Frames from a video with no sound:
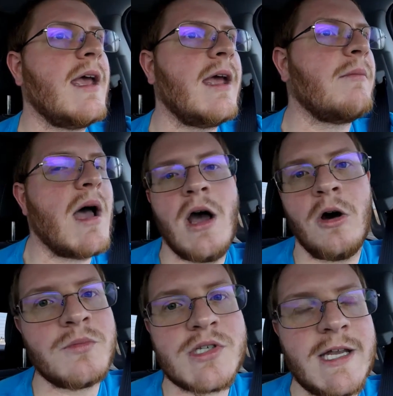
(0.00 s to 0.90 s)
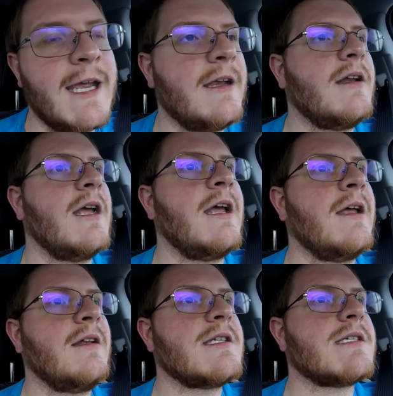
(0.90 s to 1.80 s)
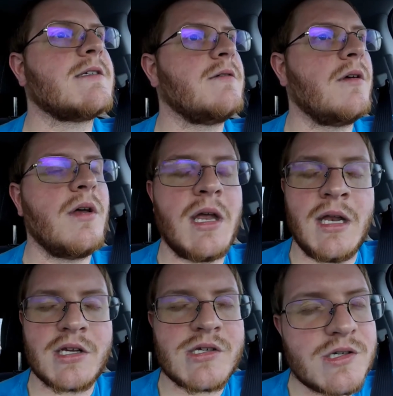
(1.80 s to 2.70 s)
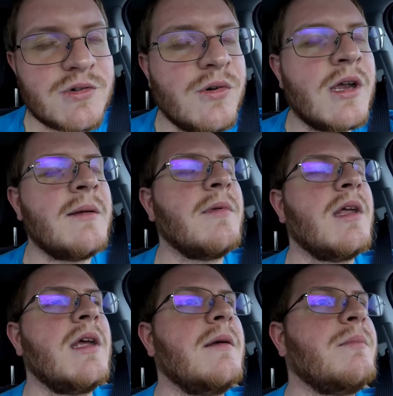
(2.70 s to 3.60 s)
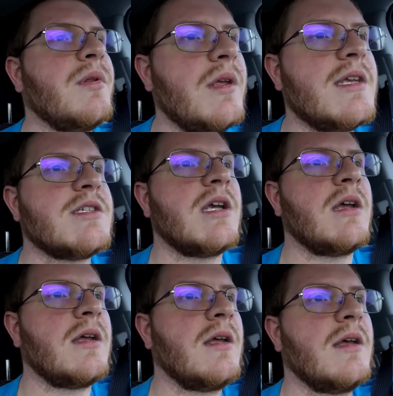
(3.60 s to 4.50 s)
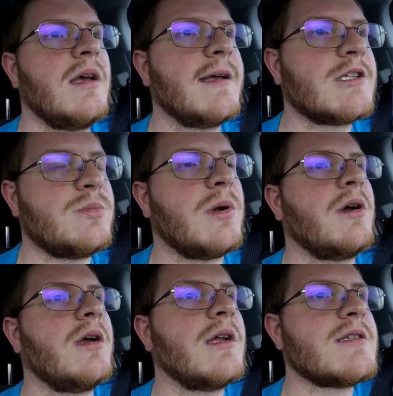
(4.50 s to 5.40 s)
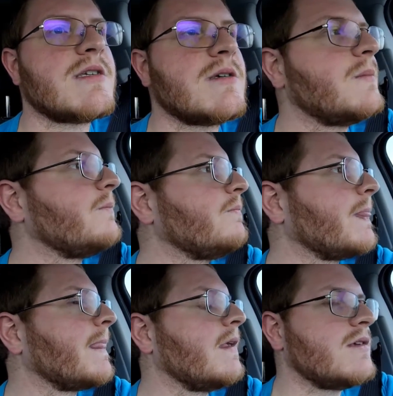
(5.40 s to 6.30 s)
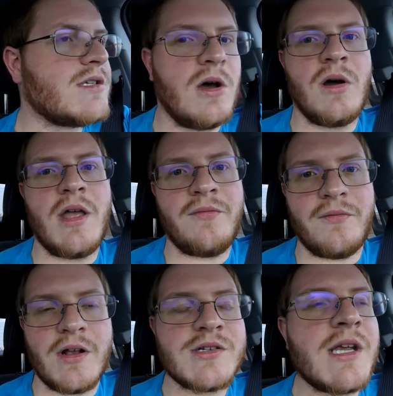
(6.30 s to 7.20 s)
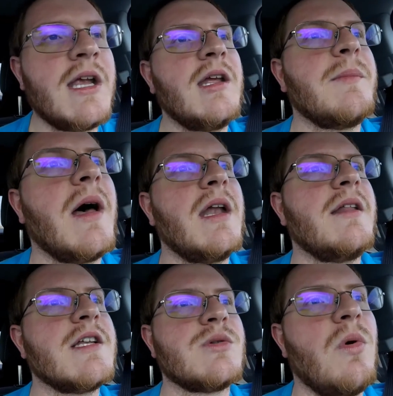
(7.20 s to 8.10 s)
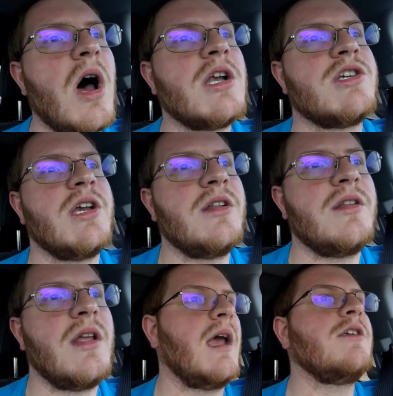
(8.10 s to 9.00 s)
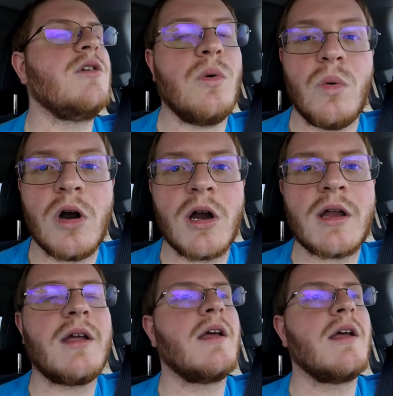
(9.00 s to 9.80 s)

in my home state. It's an extremely pleasing experience. So if there's anybody that's watching and you work